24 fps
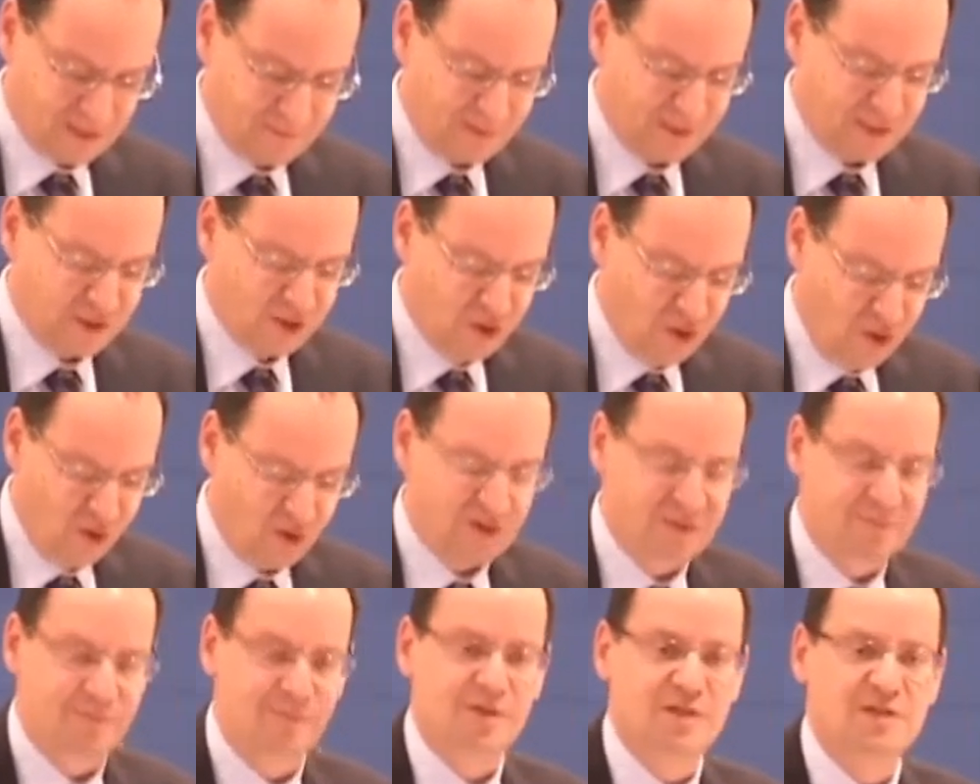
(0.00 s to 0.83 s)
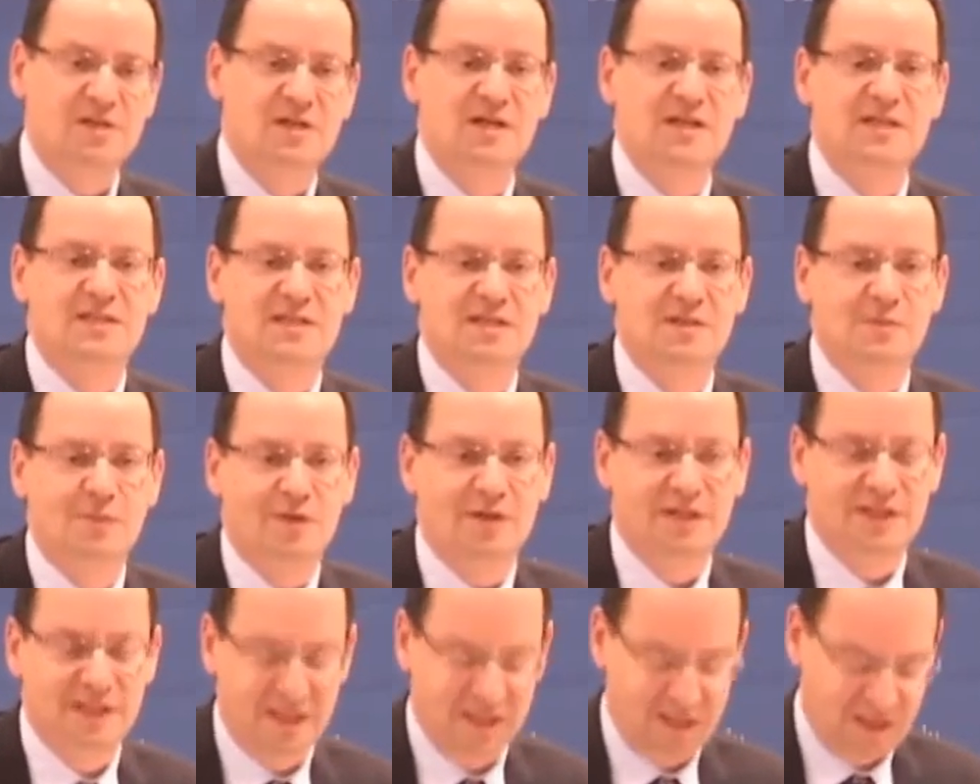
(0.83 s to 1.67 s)
but not precisely
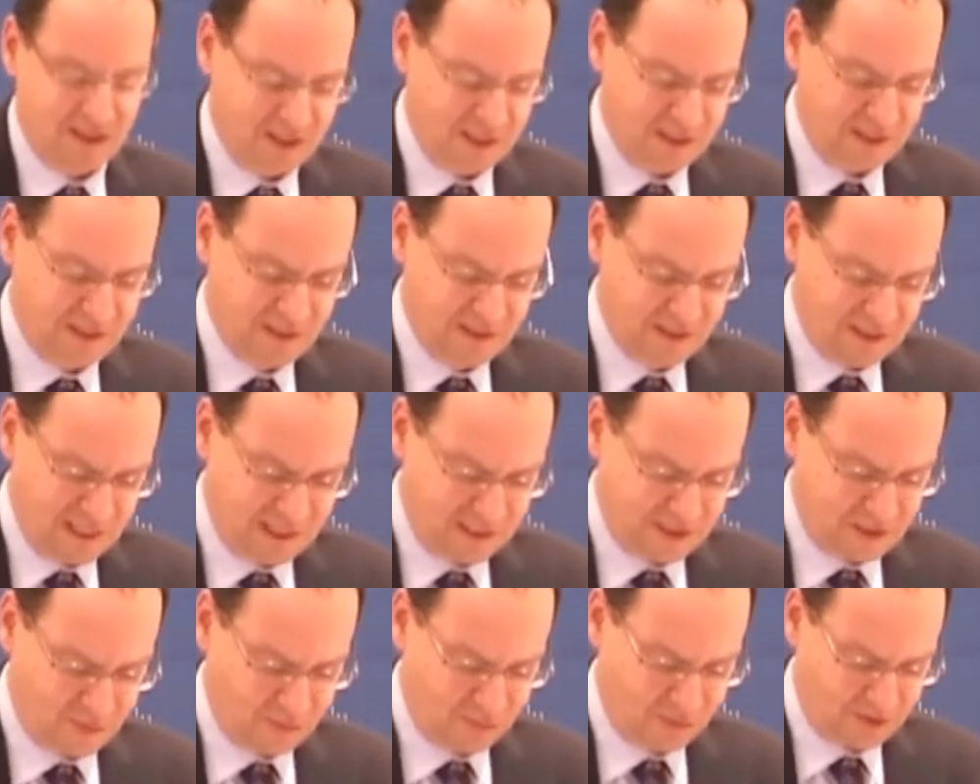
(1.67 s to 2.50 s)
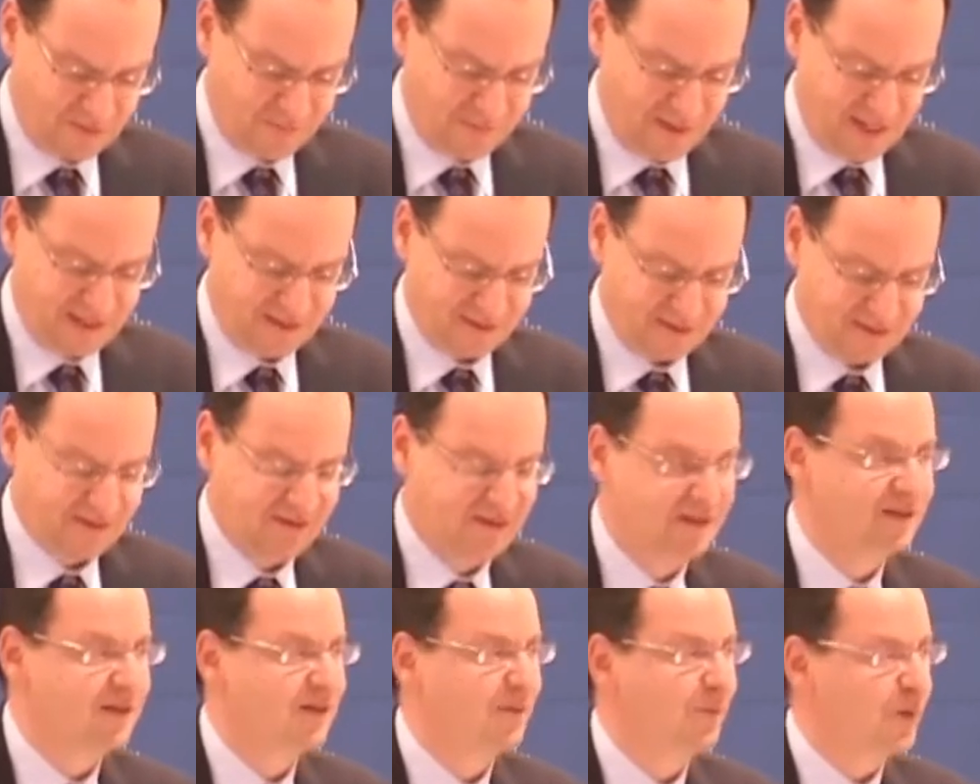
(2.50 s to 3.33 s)
what he and I had talked about.
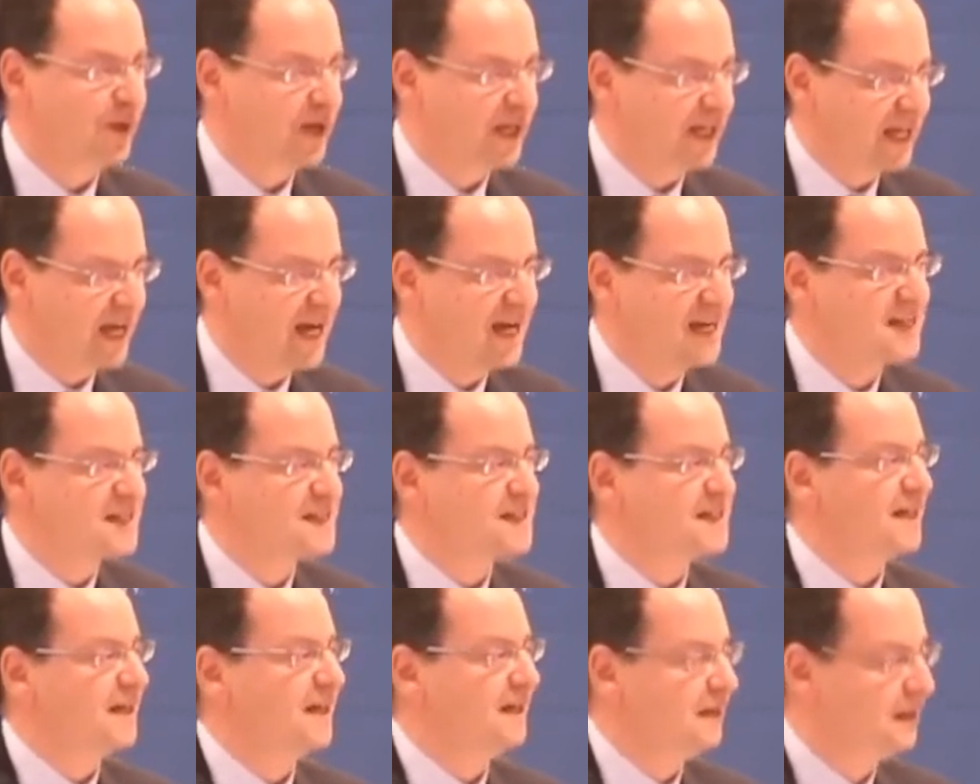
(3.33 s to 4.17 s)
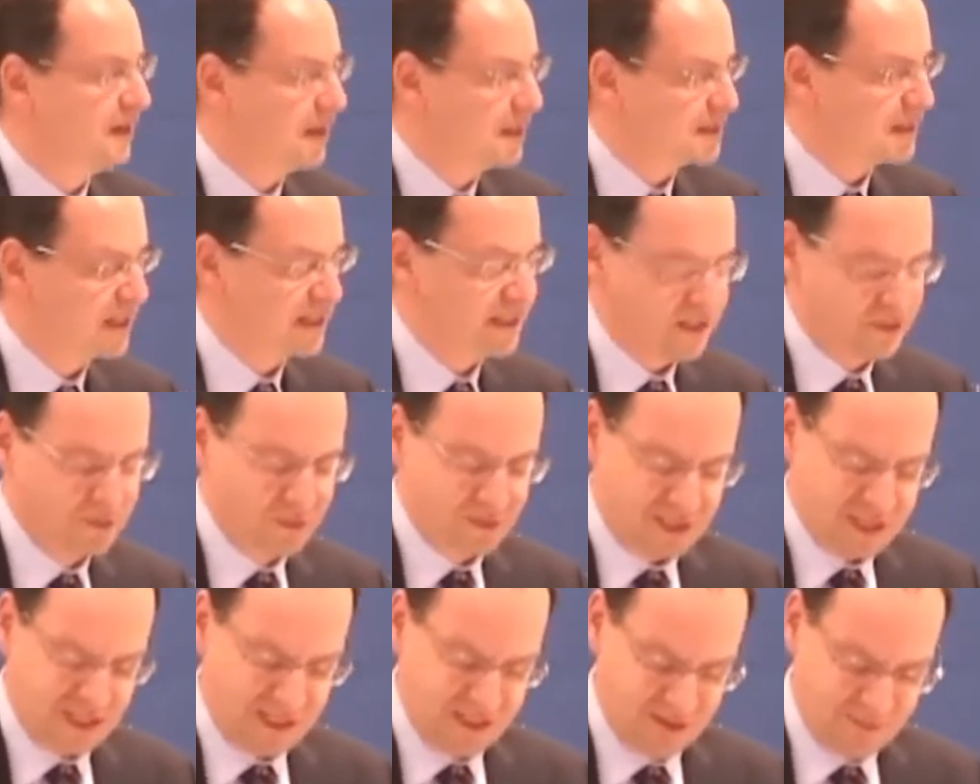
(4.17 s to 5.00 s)
What I can say, as I do
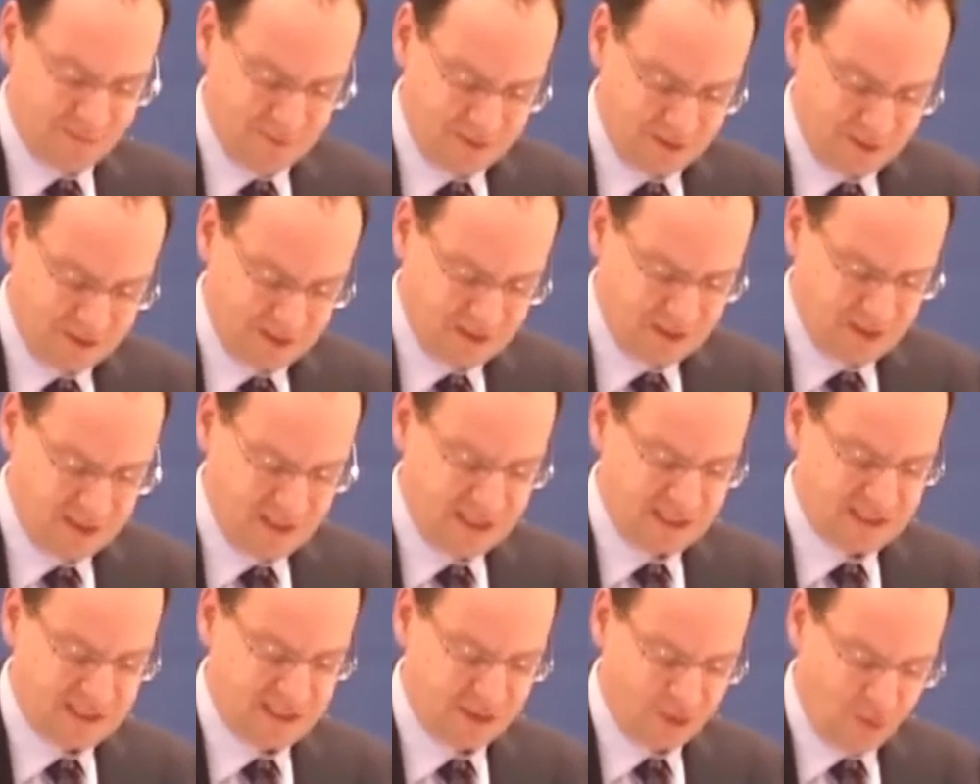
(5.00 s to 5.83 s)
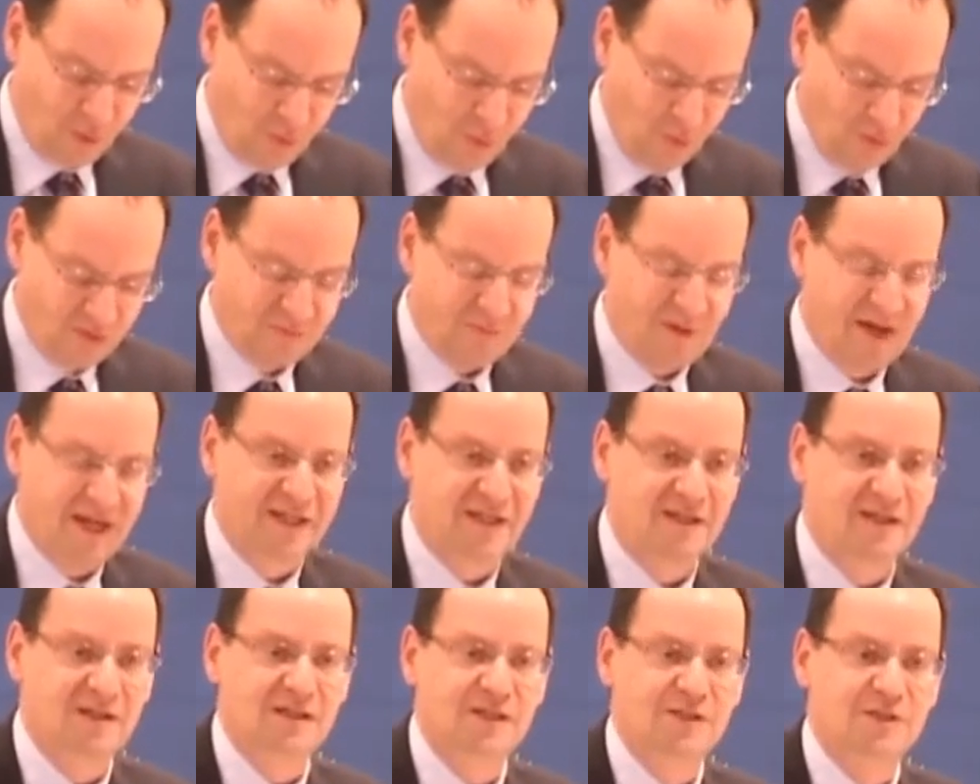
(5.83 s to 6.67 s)
say in the book, is that all of my
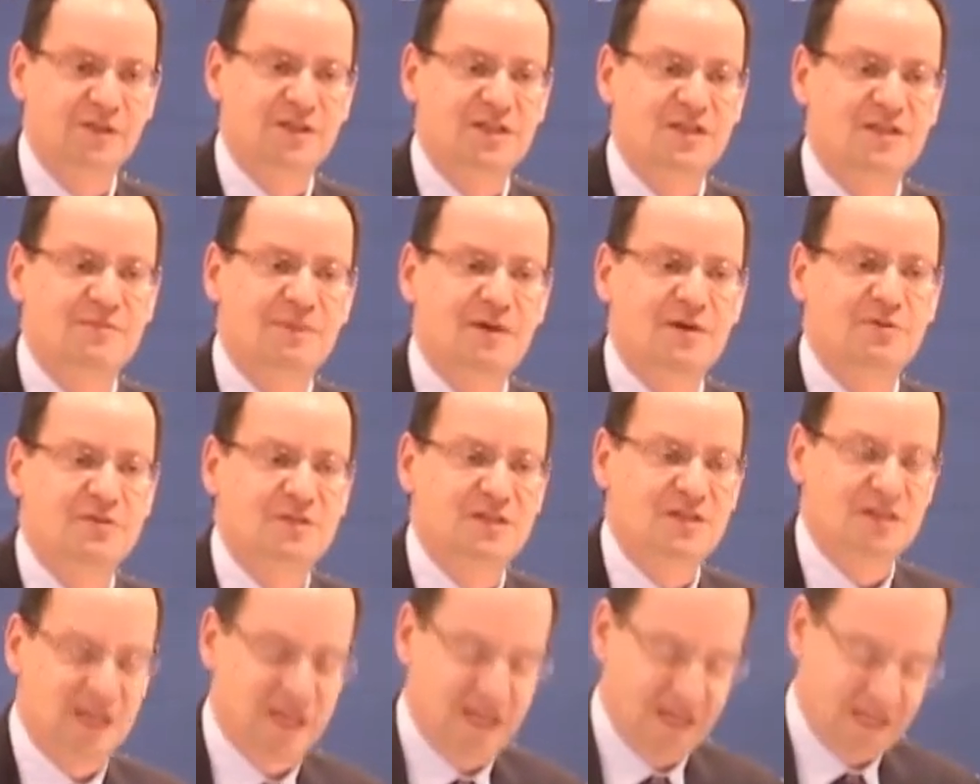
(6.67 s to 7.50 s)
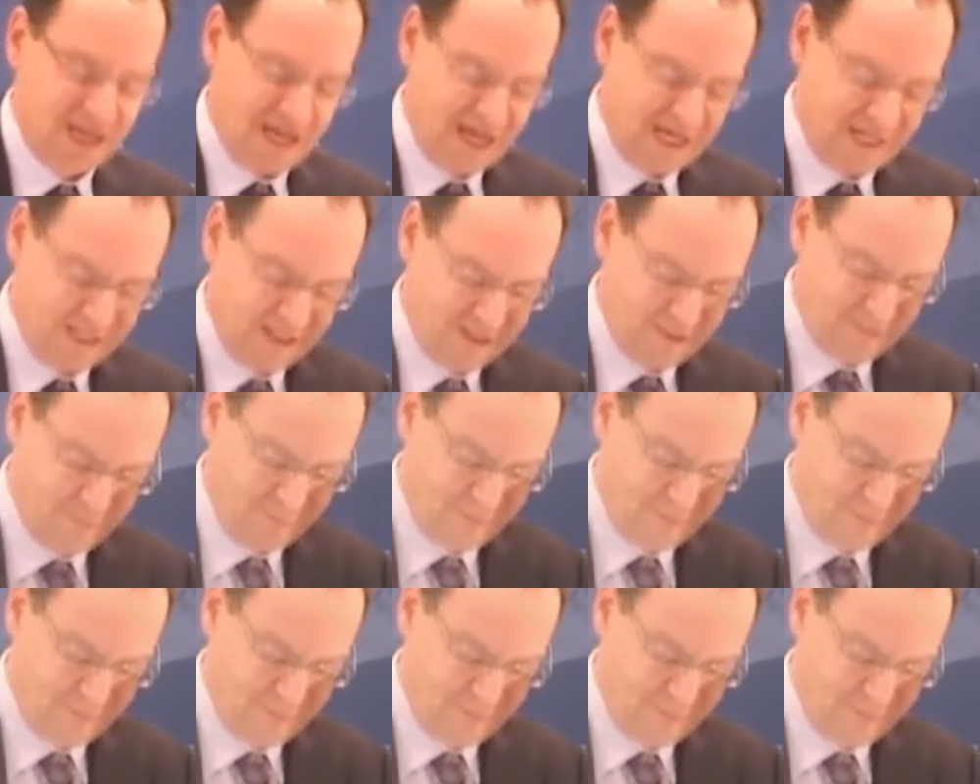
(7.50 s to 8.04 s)
conclusions, both today and in the